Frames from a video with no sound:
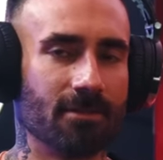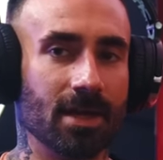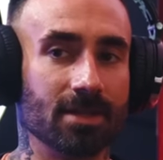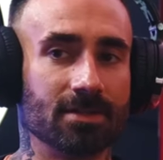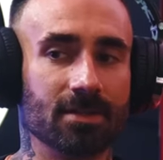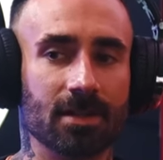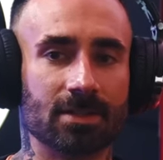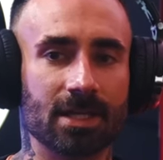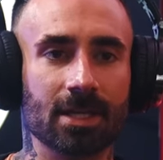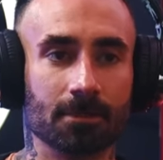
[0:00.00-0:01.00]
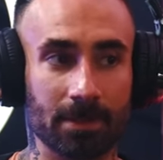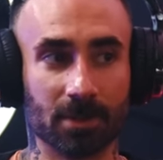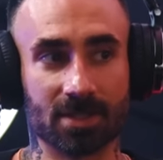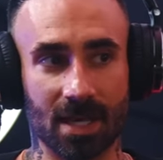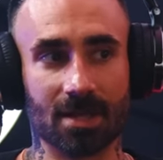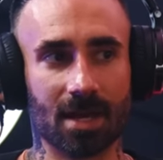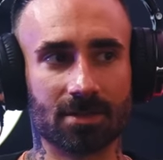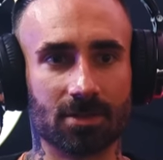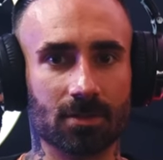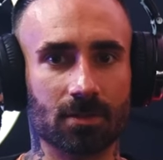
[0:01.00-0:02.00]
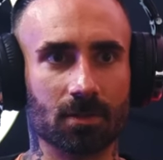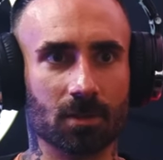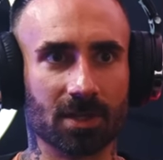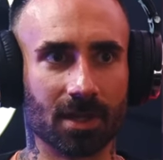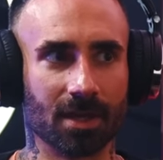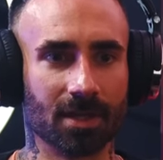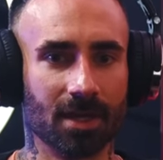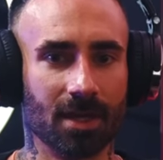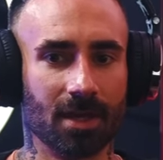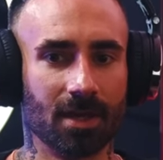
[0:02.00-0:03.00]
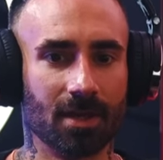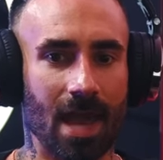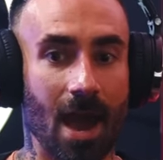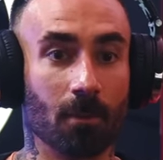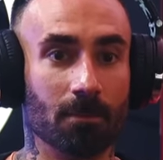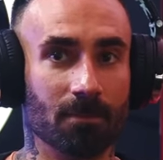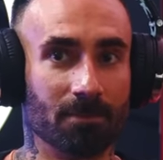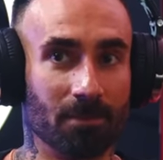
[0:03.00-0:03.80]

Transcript: And to hear people say that too, with like how